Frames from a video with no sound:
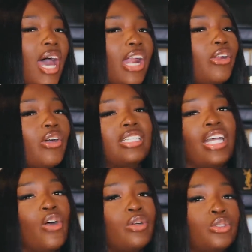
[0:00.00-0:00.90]
i don't know because
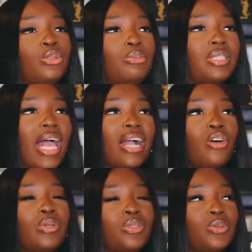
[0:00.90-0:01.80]
i always do black
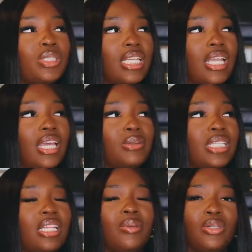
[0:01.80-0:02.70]
i always do tan i
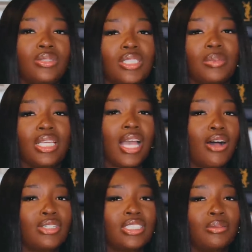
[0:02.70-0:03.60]
was like let me do something
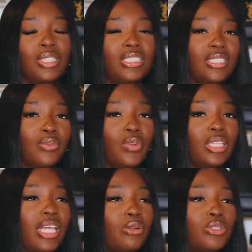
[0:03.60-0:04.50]
else something
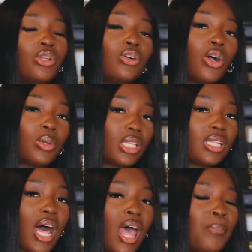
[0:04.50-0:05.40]
different that'll still go with a
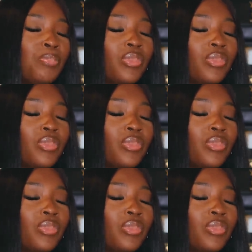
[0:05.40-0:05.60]
lot